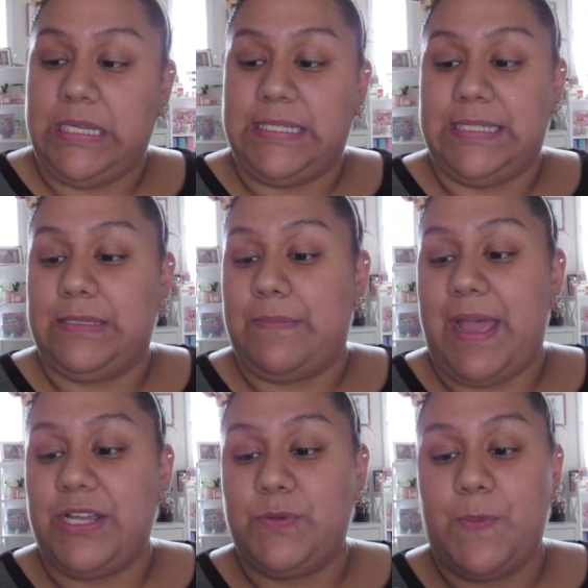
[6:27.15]

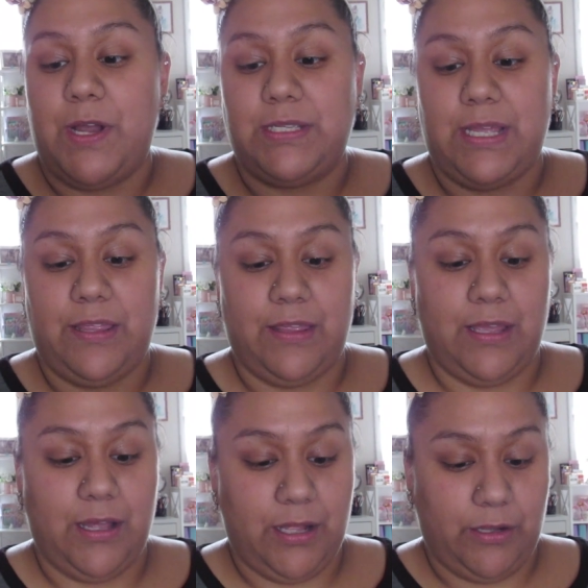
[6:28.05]
Smashbox, I
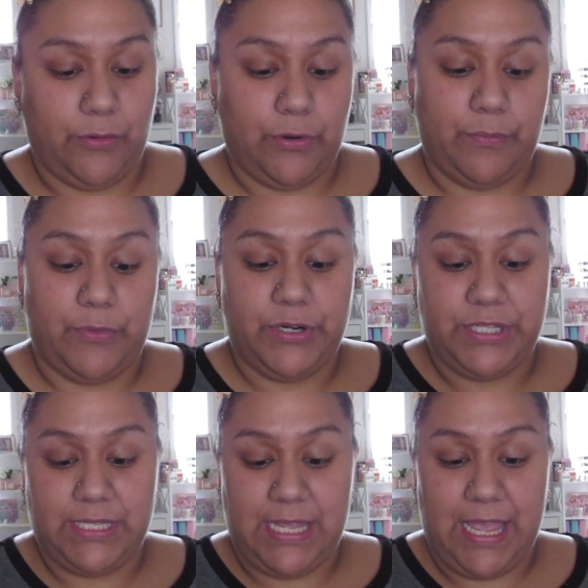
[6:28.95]
think, Laura
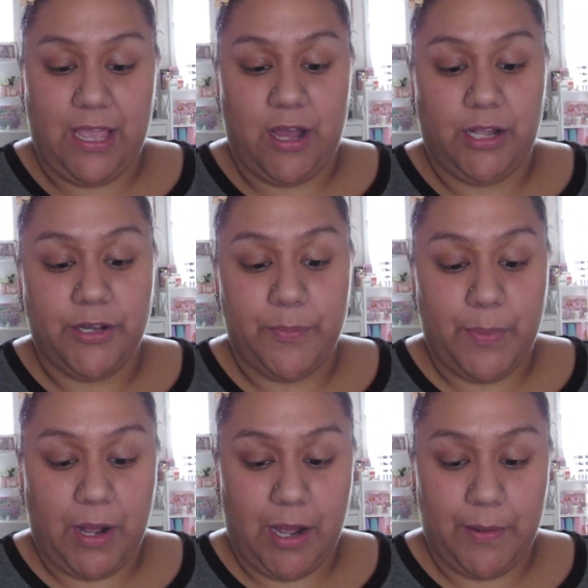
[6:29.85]
Mercier,
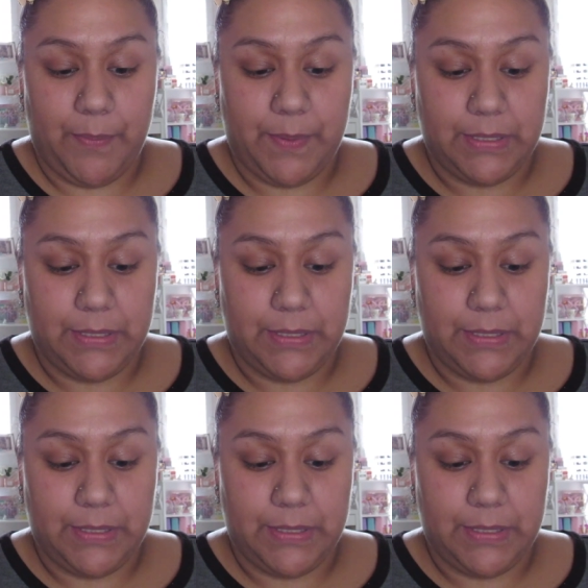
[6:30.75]
Colourpop.